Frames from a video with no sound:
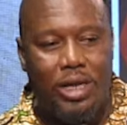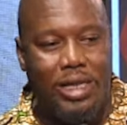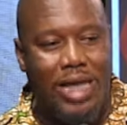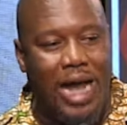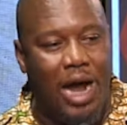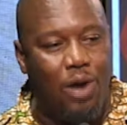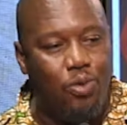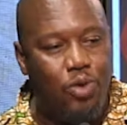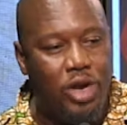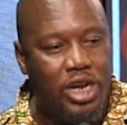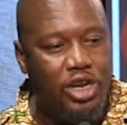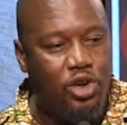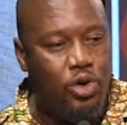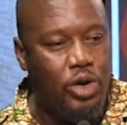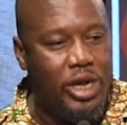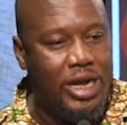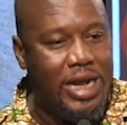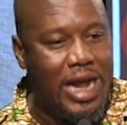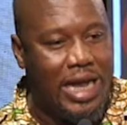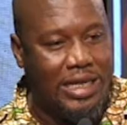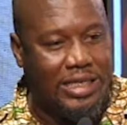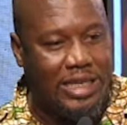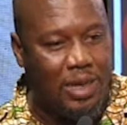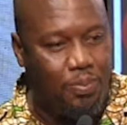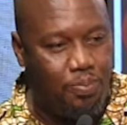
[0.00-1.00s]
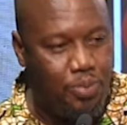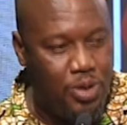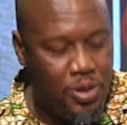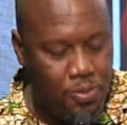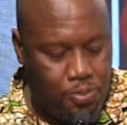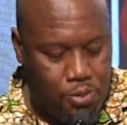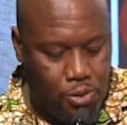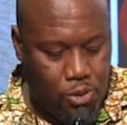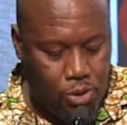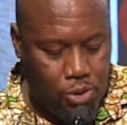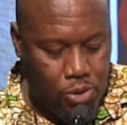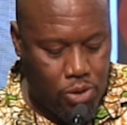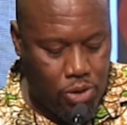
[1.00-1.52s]
are we doing as a
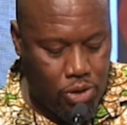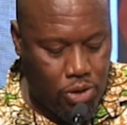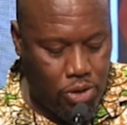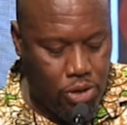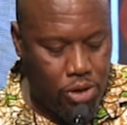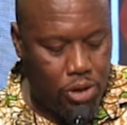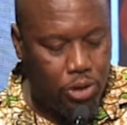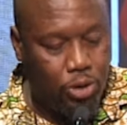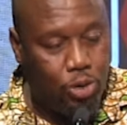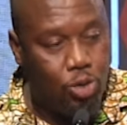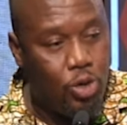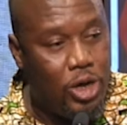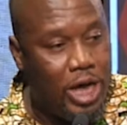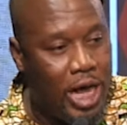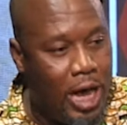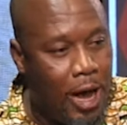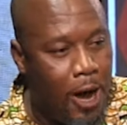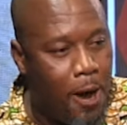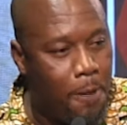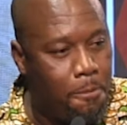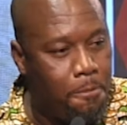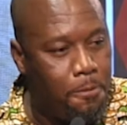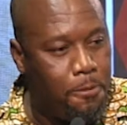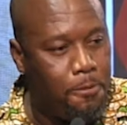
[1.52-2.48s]
people to help